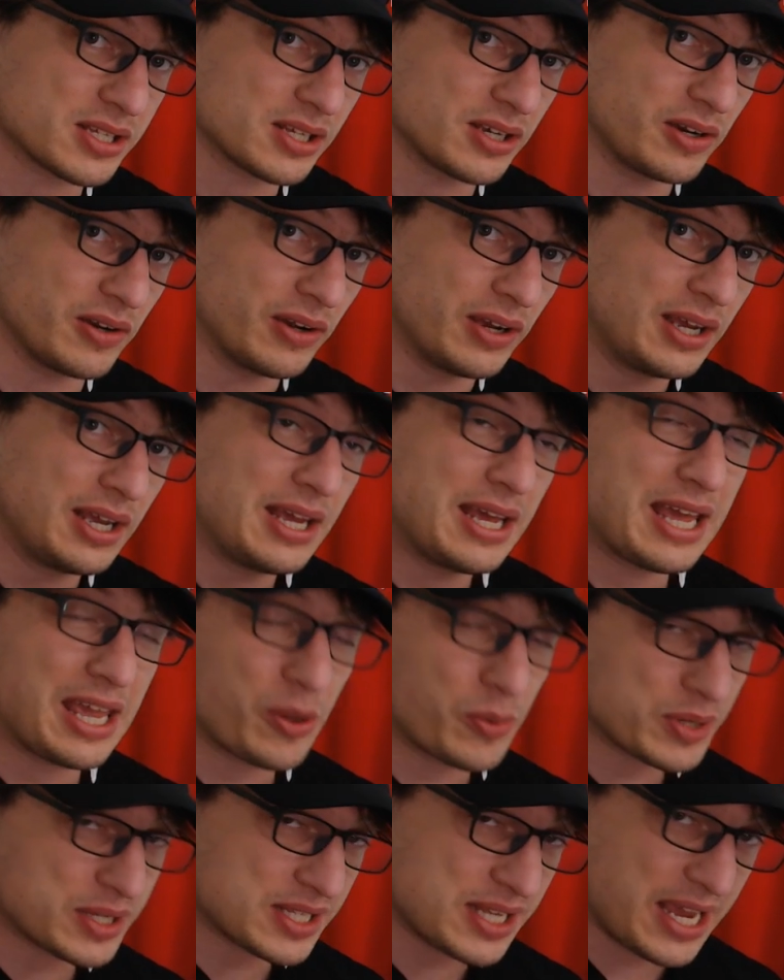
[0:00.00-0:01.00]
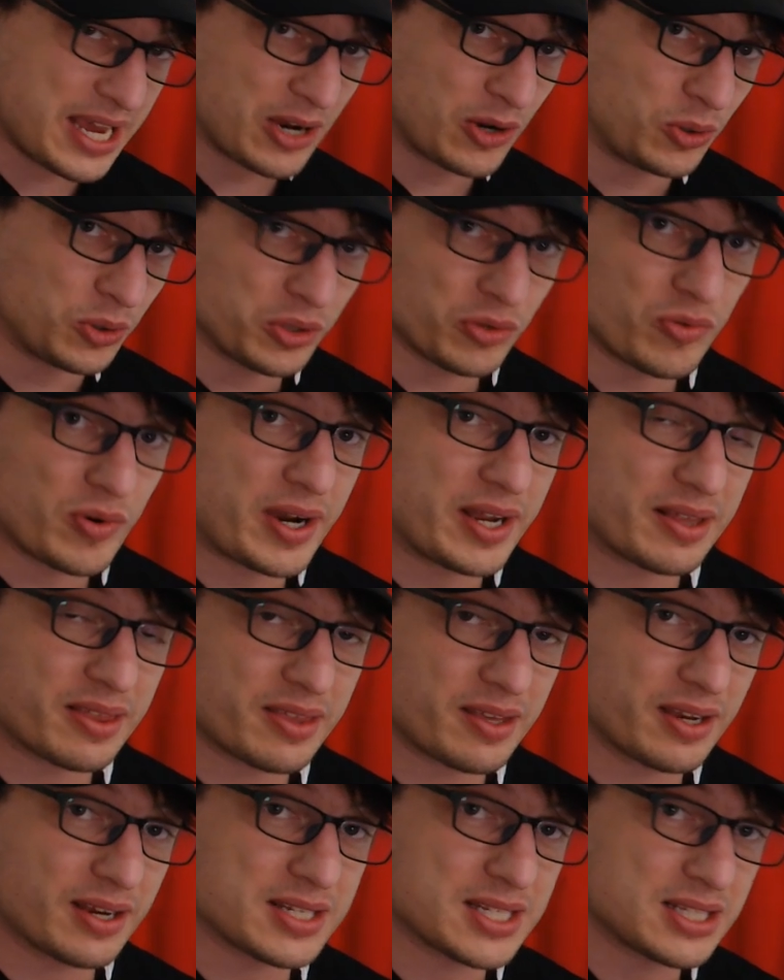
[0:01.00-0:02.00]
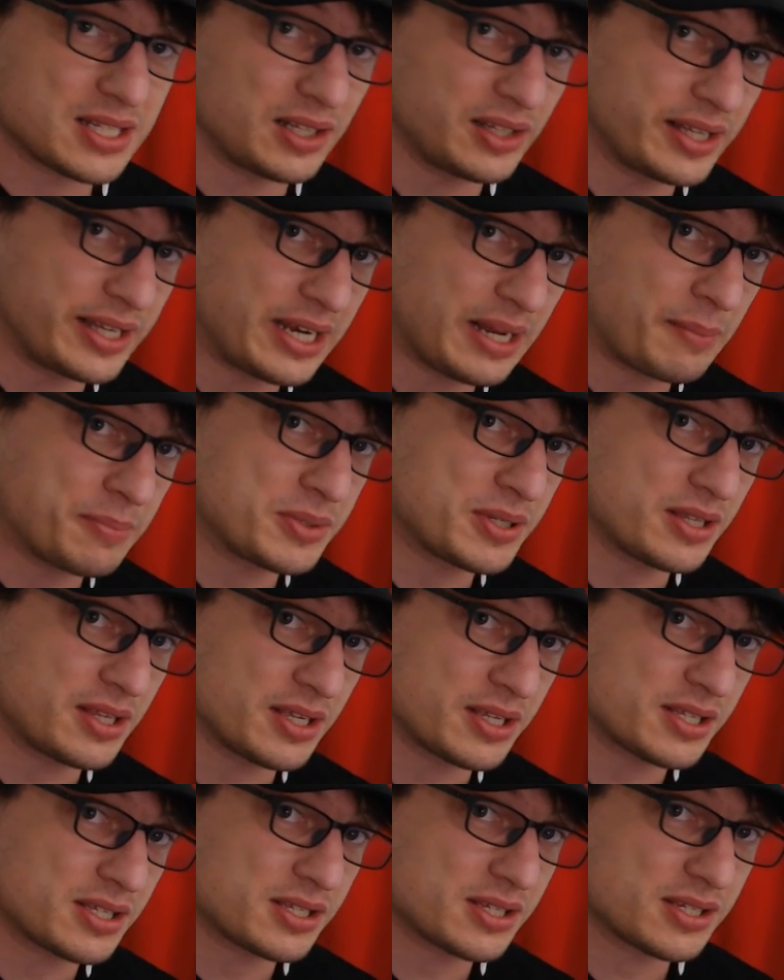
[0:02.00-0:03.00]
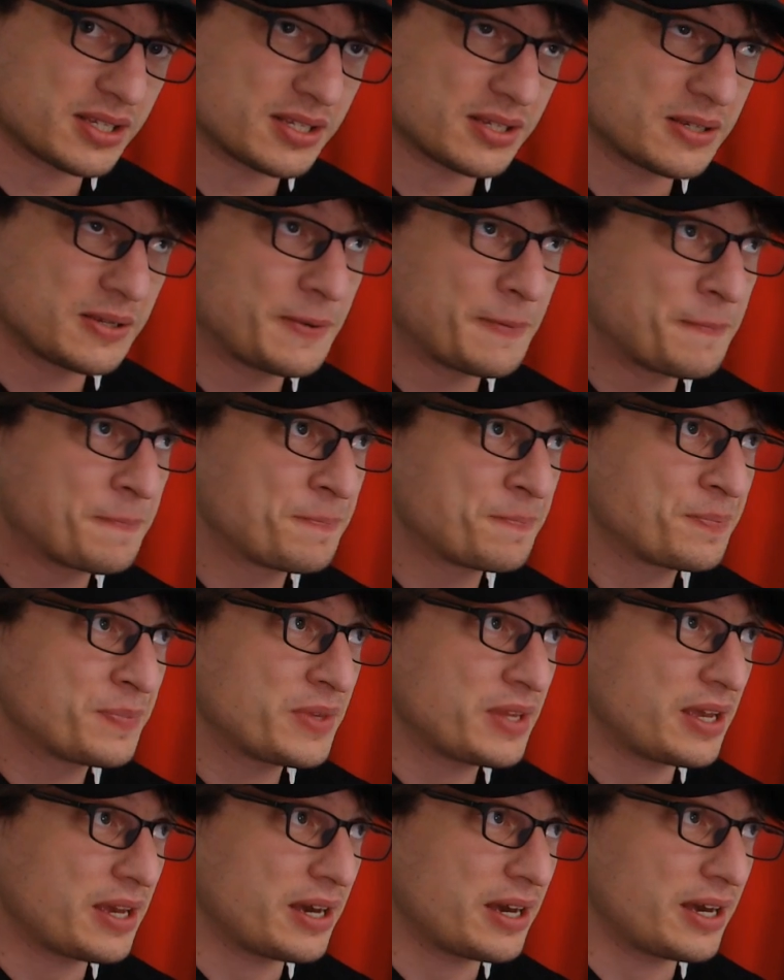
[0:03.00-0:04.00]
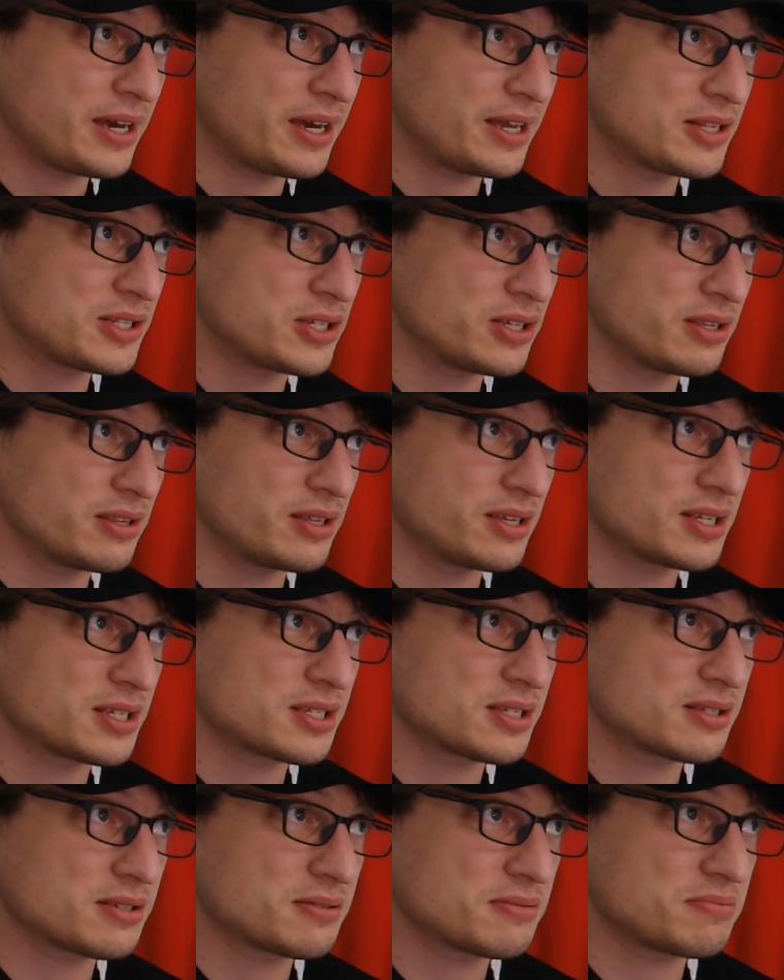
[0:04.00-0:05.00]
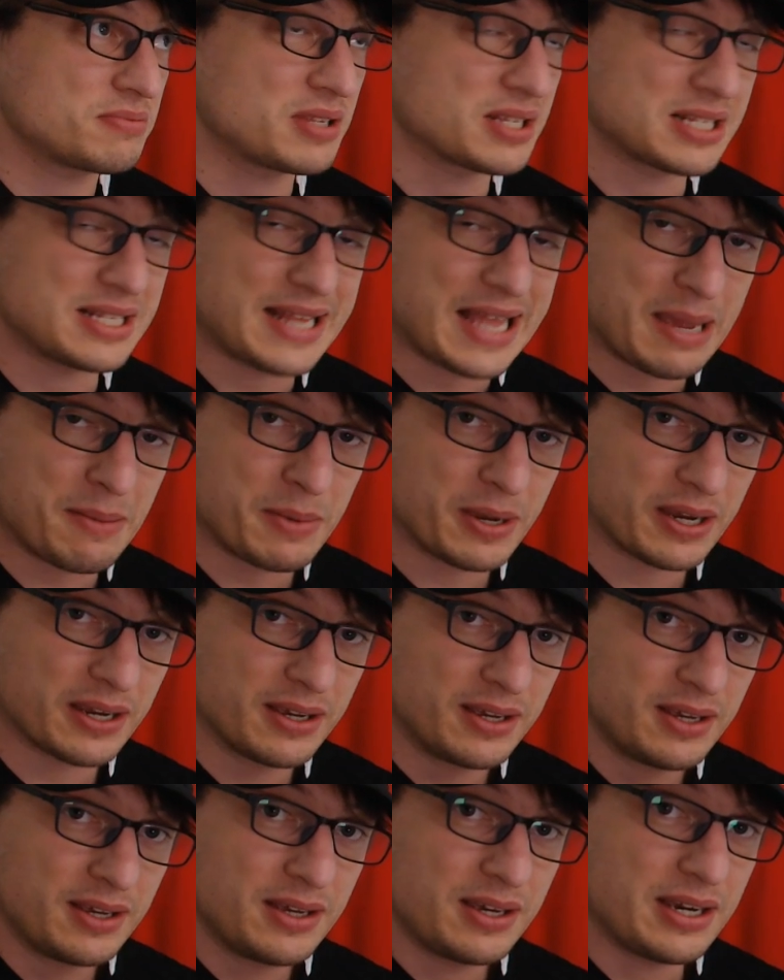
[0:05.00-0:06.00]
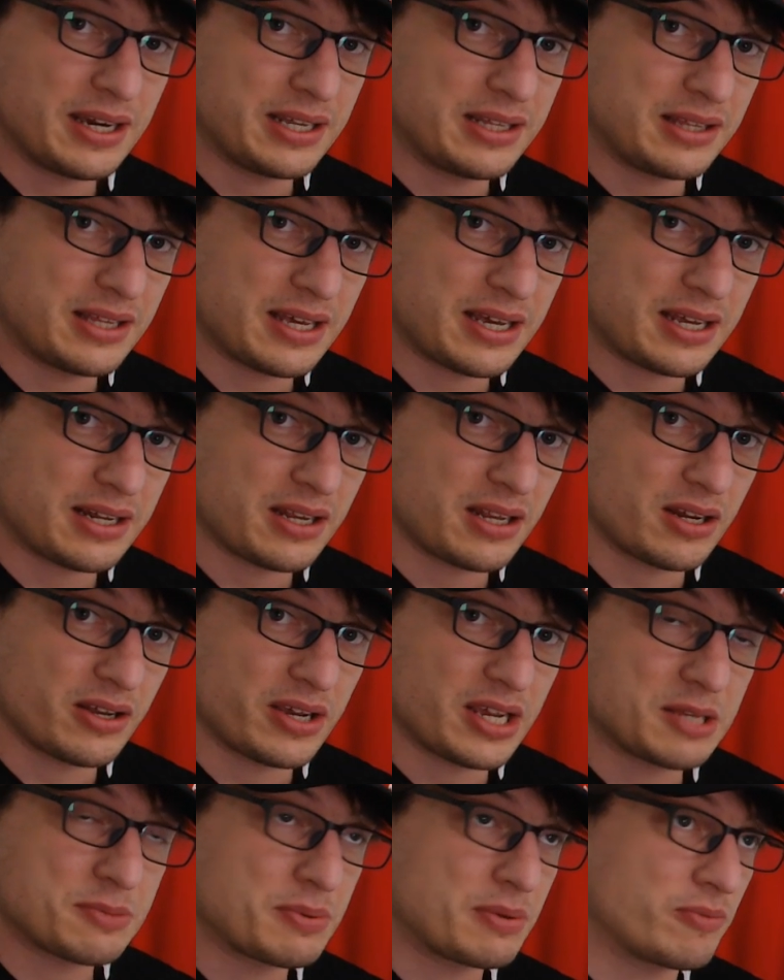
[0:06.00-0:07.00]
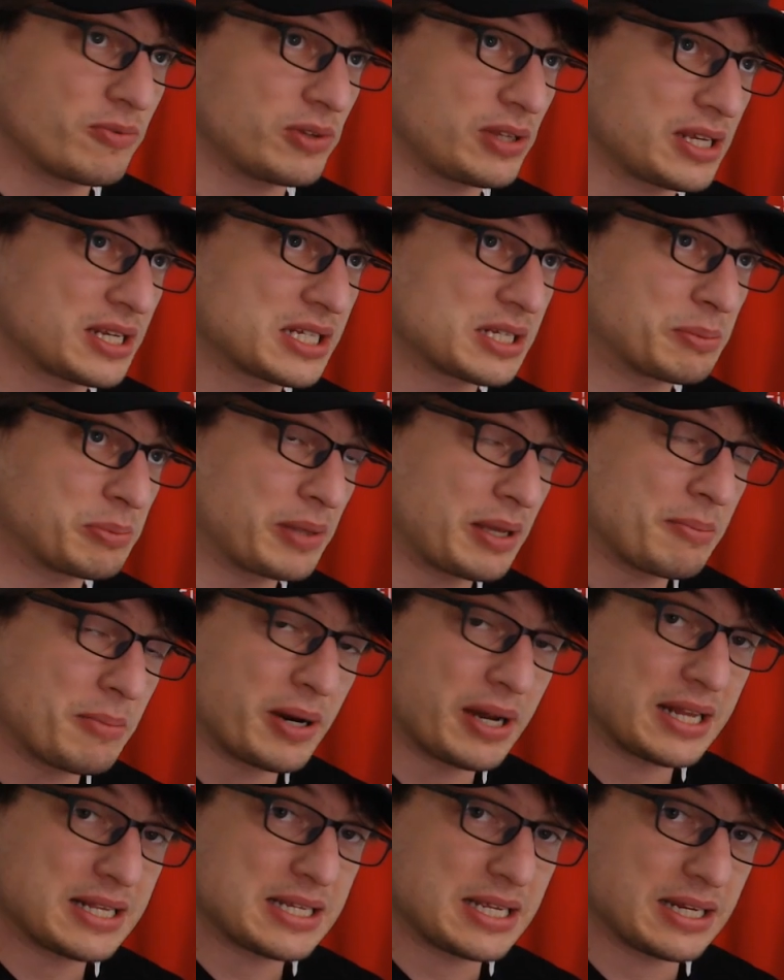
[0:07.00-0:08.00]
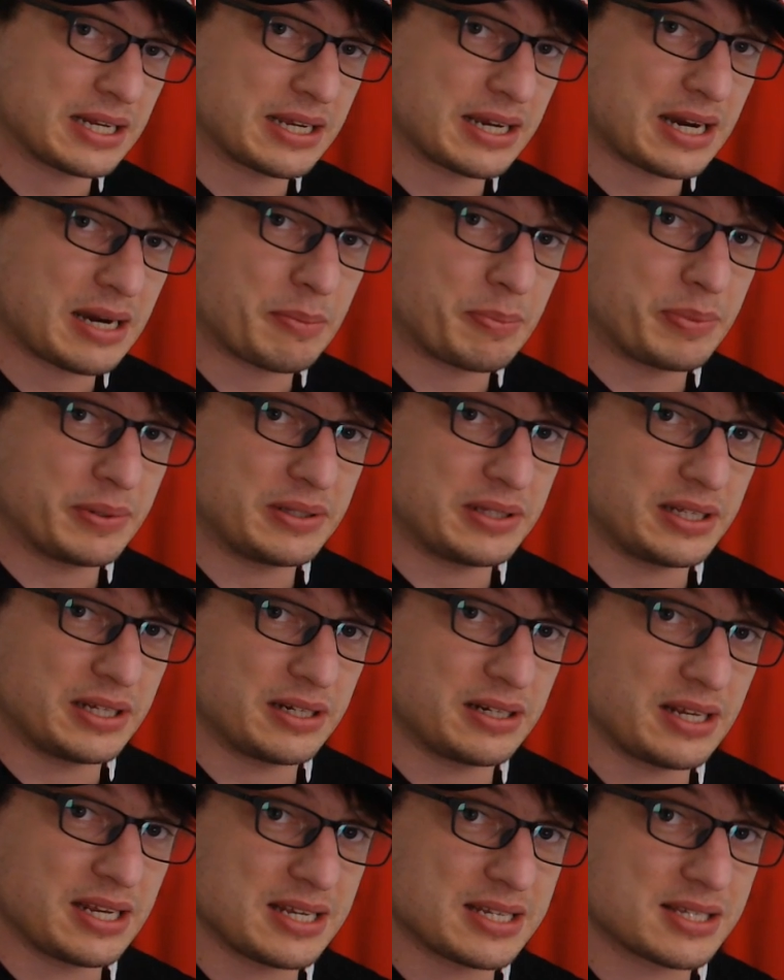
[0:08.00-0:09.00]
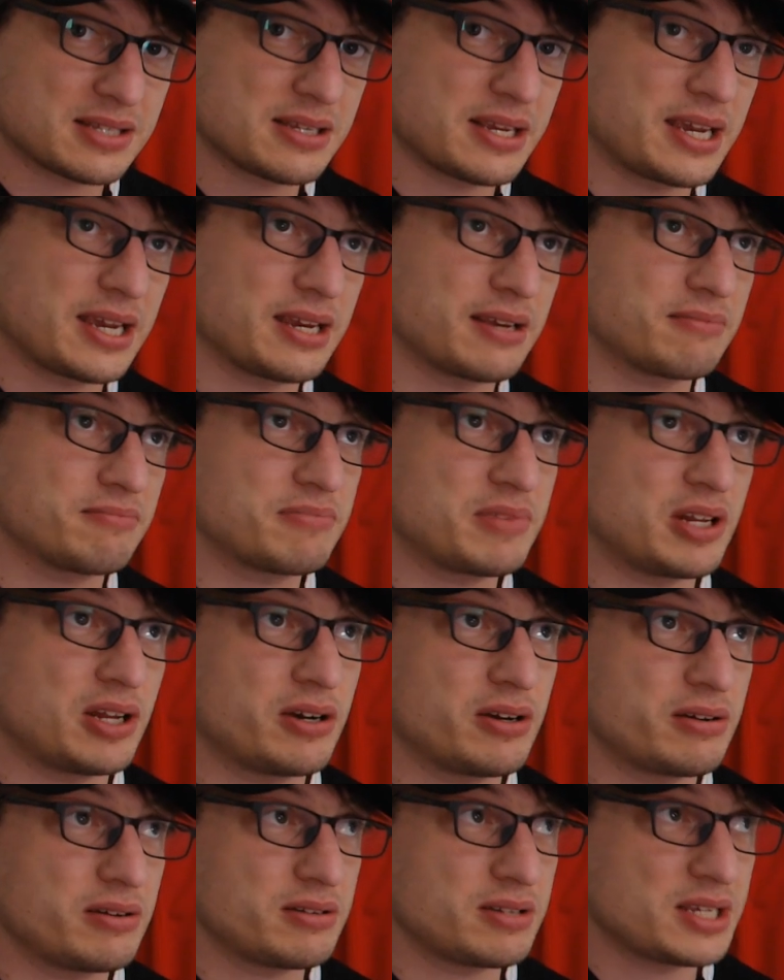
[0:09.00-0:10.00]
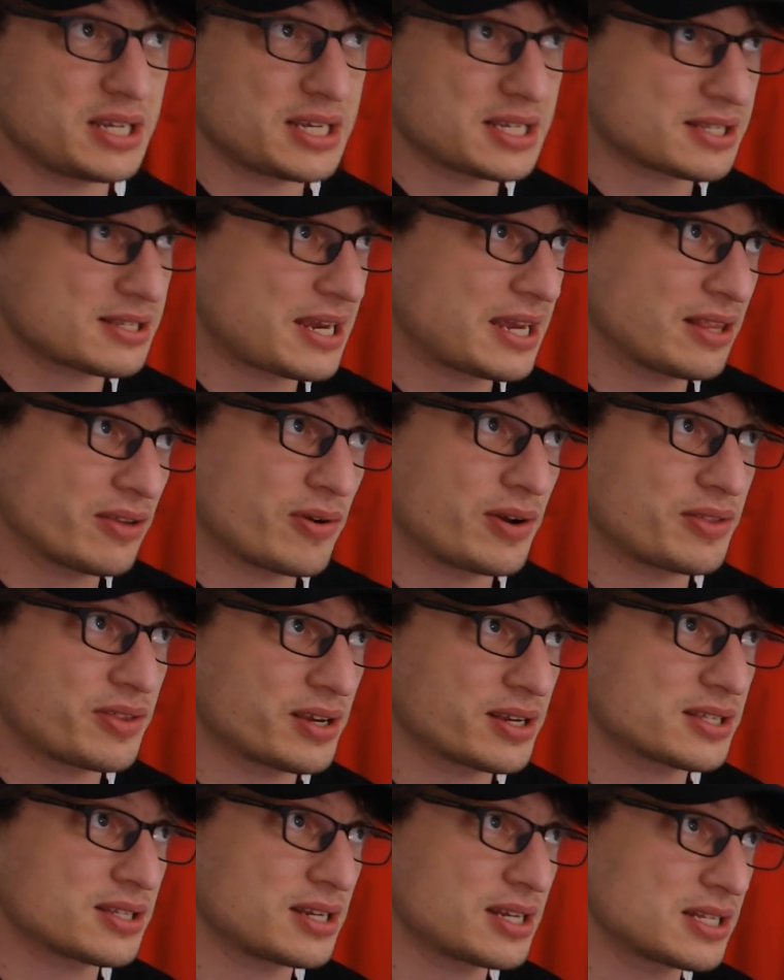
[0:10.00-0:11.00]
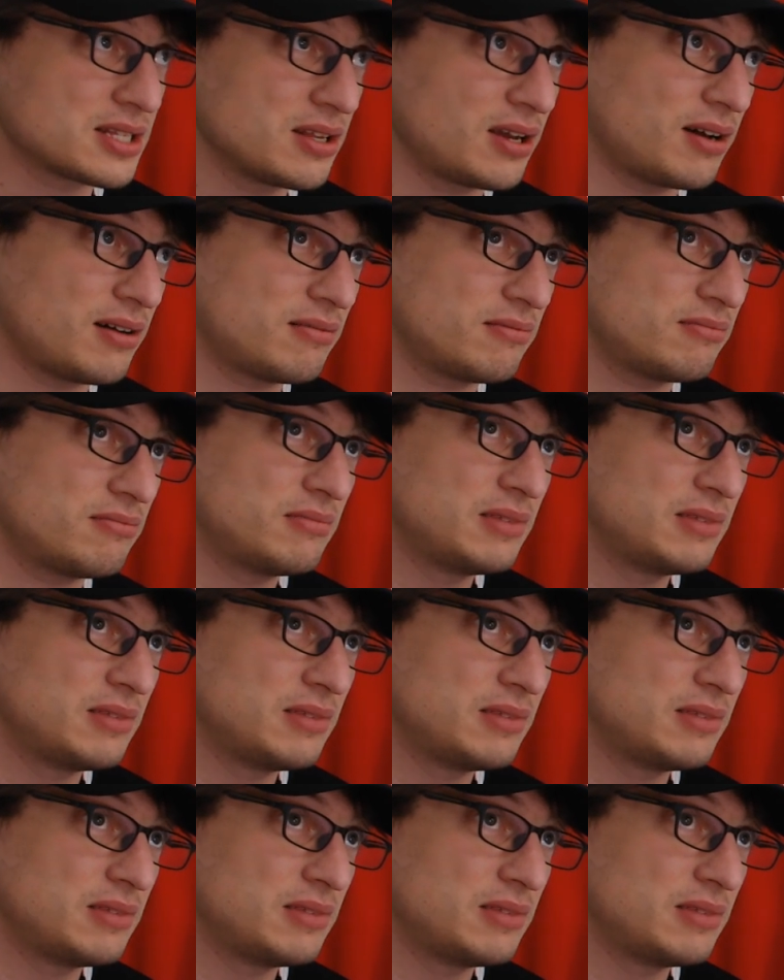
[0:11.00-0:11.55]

So he was saying all the right things in the lead-up to this, uh, to this, this naming, and that, you know, he's been released to play Mitre ten Cup, and that he's saying, you know, he's saying the right things, that he's not